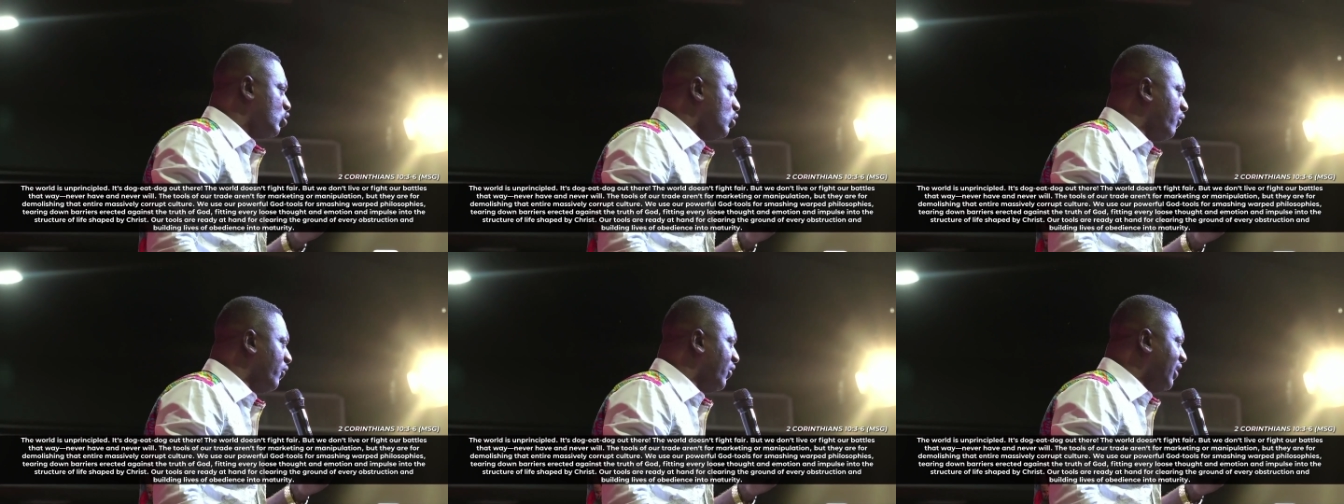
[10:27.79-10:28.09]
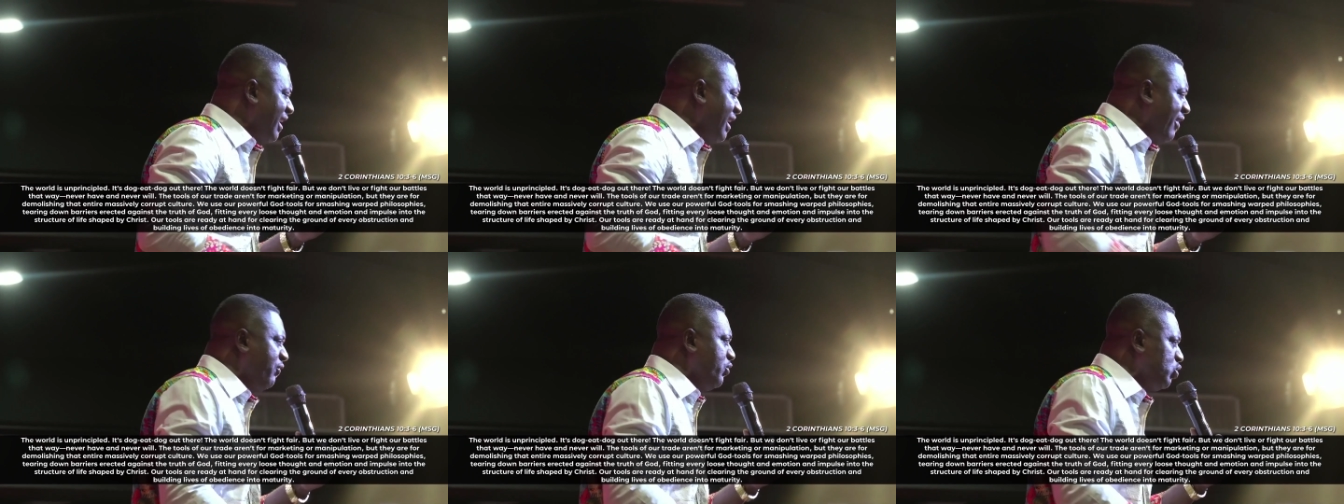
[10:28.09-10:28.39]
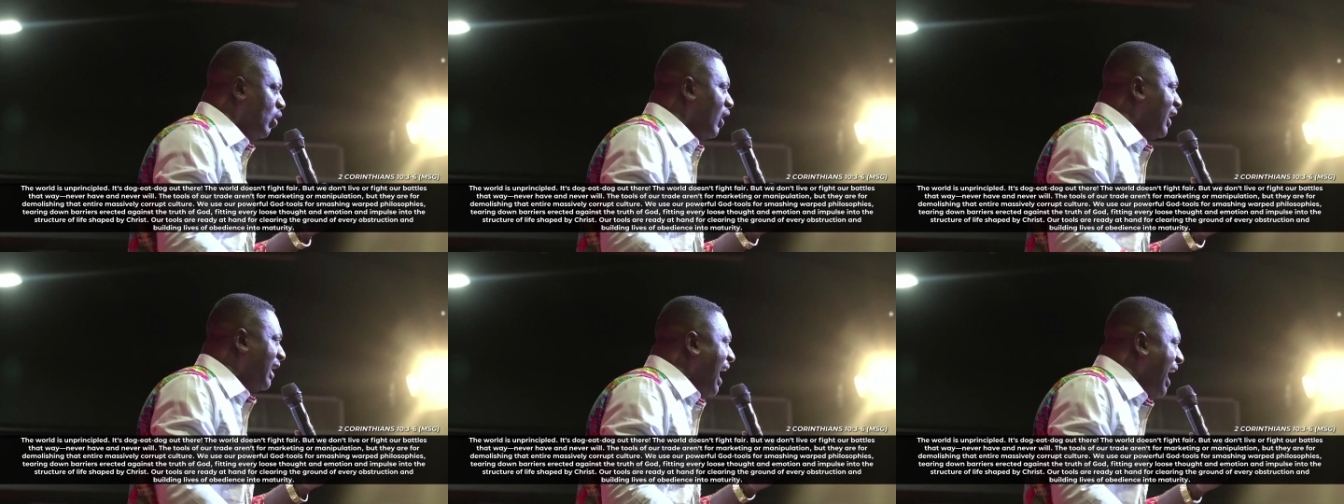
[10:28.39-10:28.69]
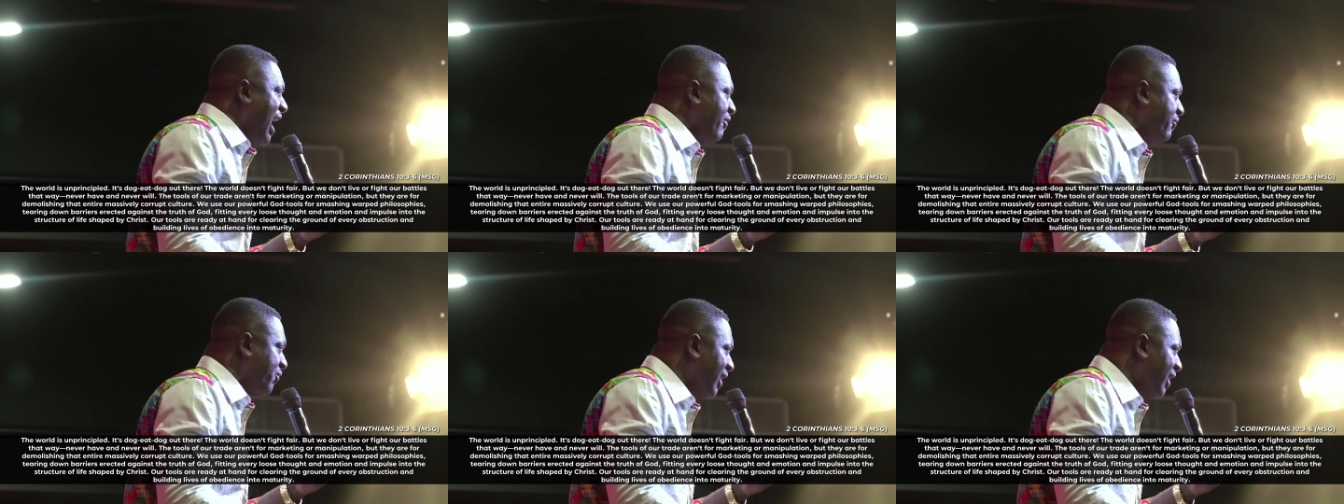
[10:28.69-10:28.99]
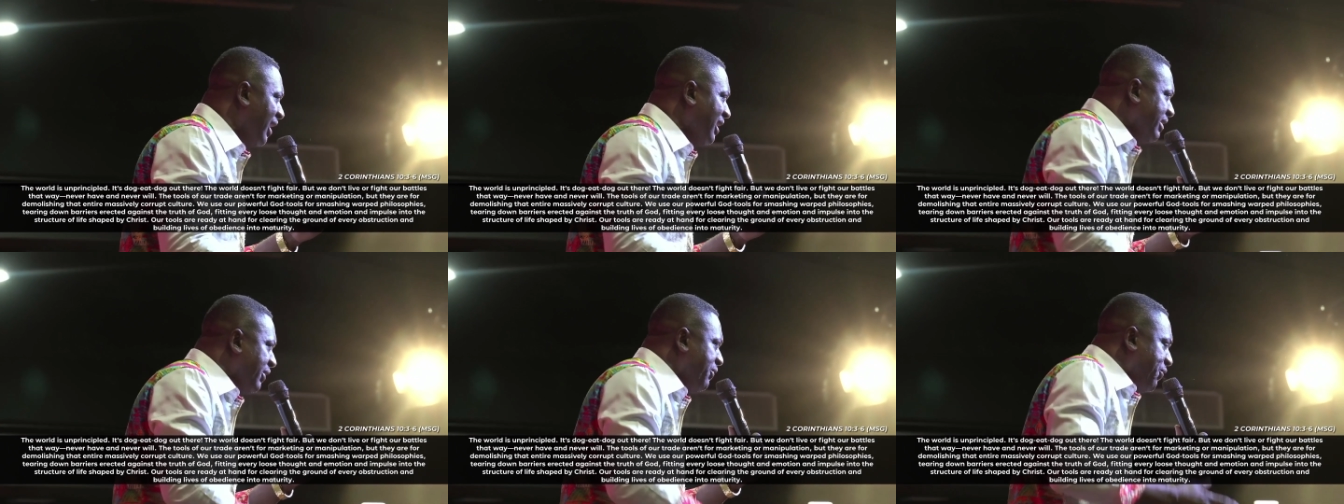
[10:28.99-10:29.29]
you've lived your
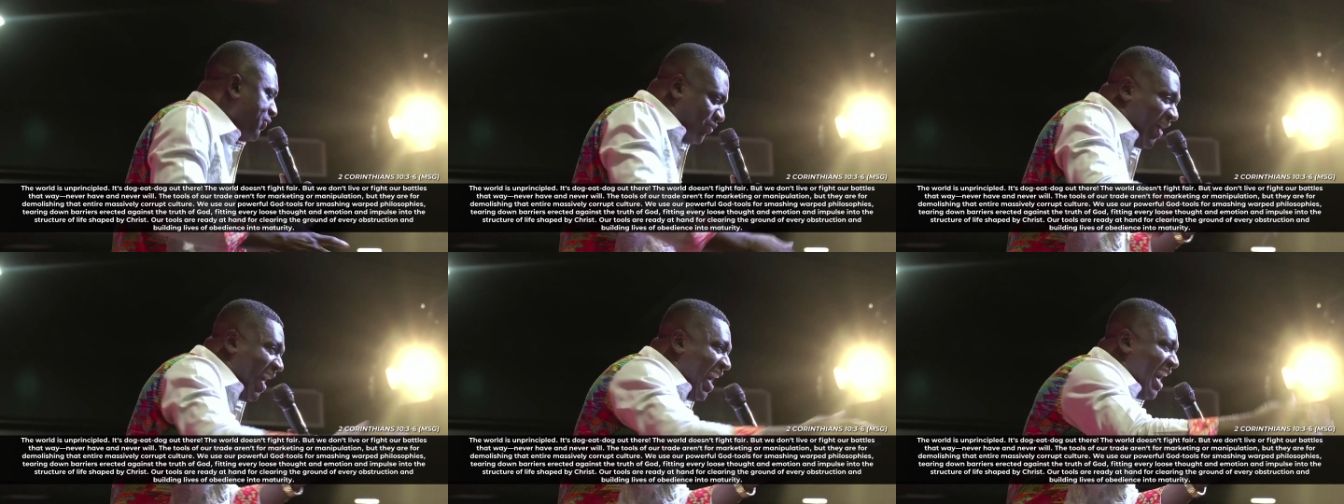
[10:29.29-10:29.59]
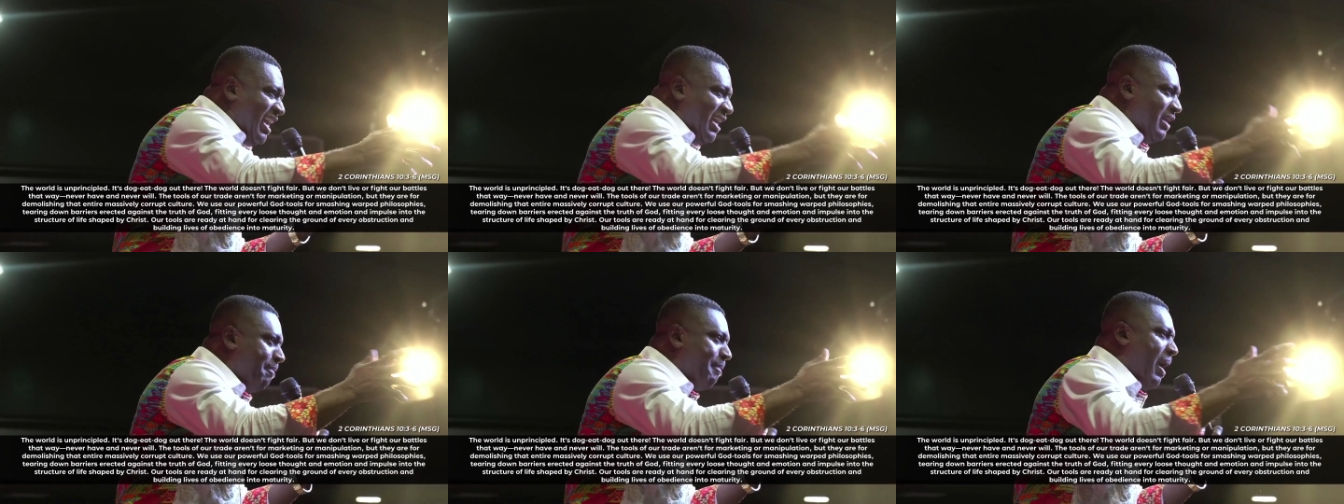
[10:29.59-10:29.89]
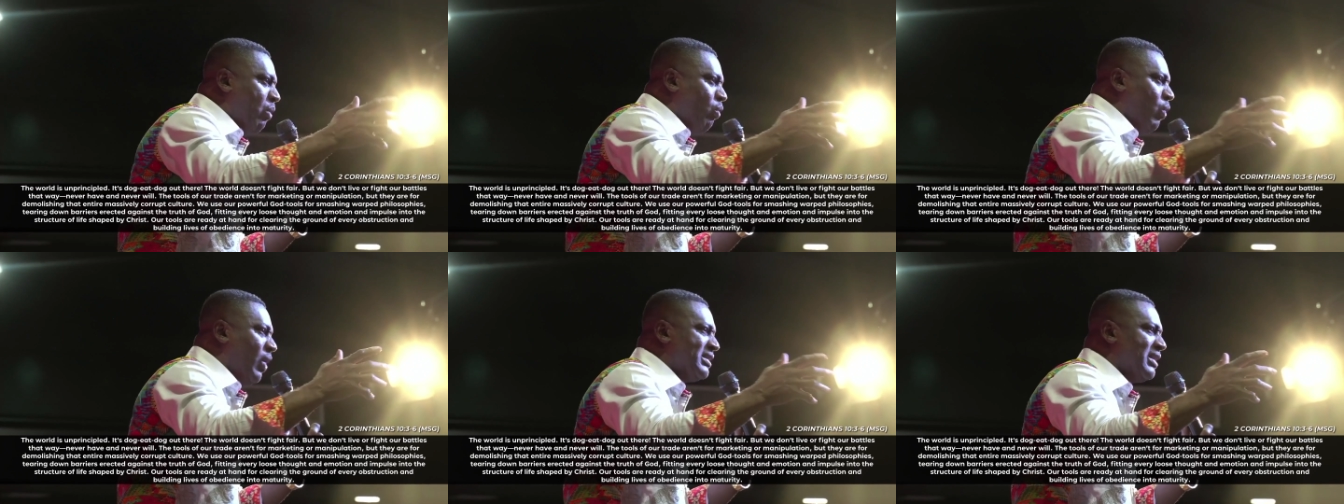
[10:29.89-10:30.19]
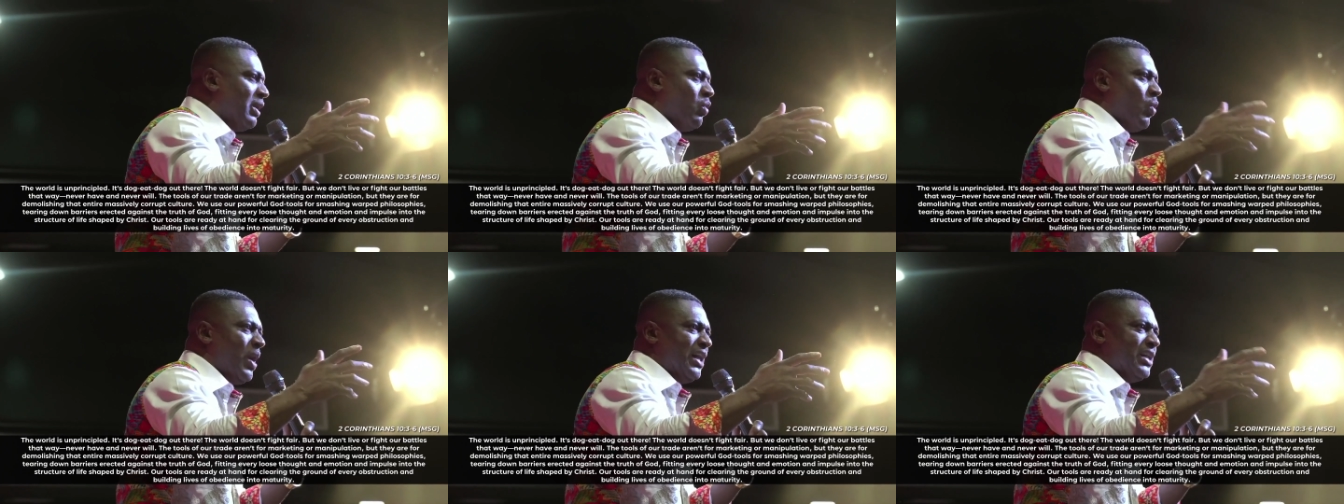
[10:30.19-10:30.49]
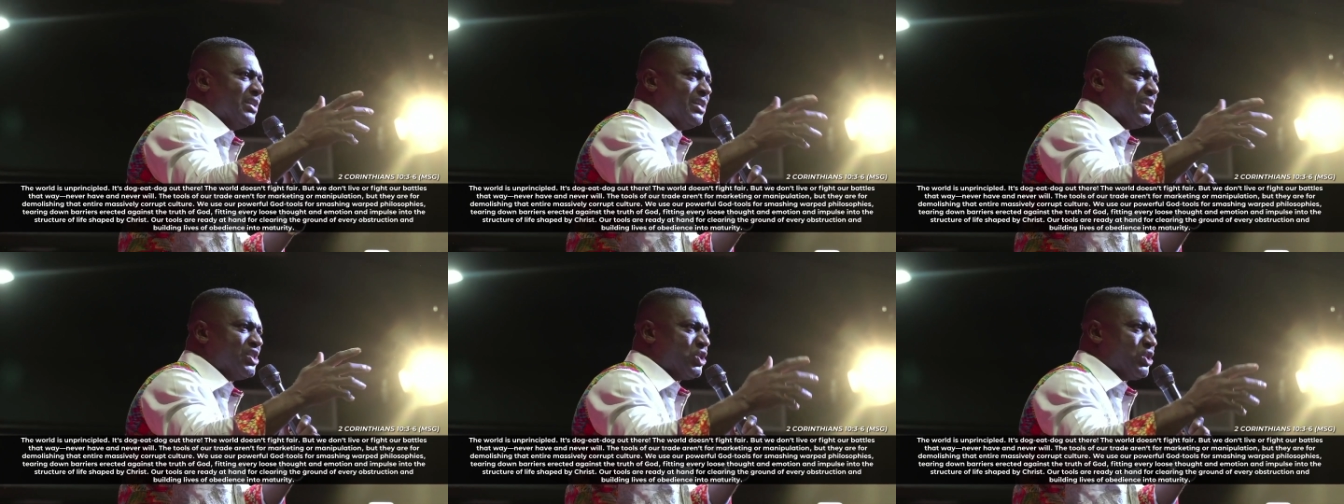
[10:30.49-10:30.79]
life defined by what the
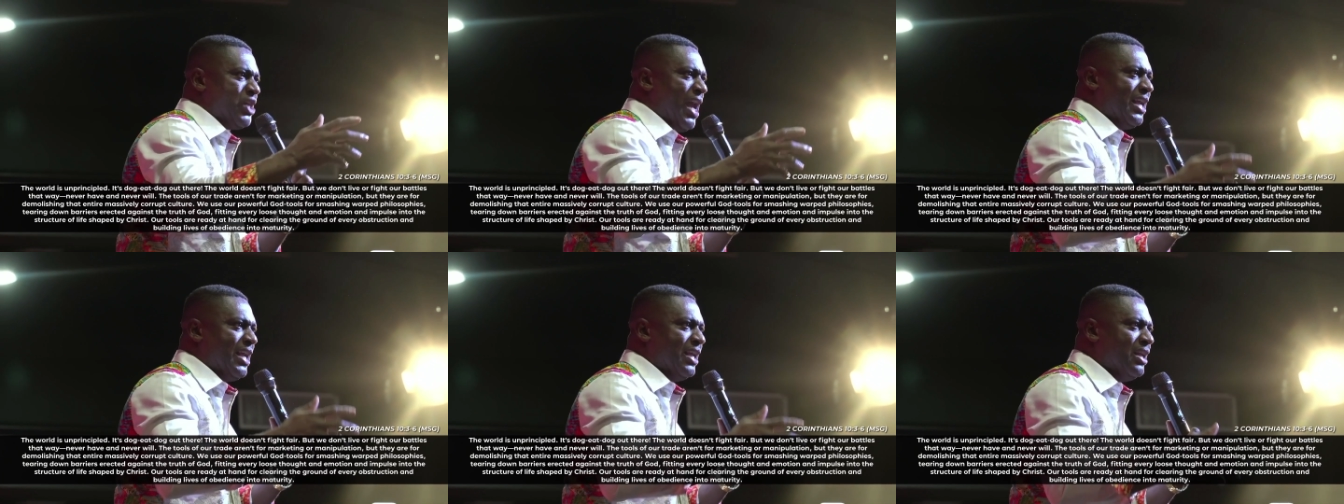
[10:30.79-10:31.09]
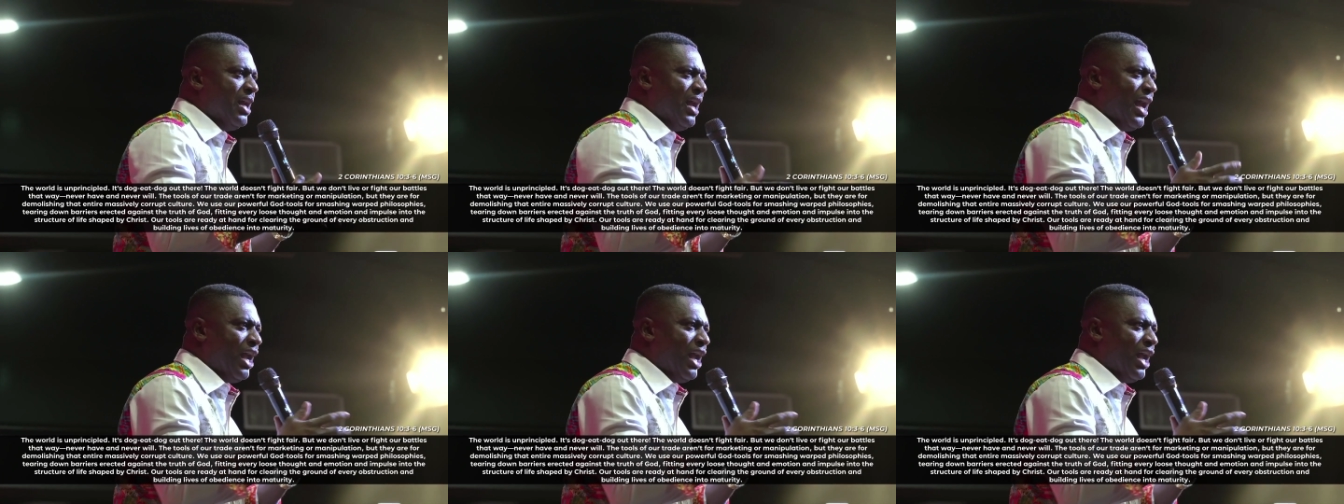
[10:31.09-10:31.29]
world is saying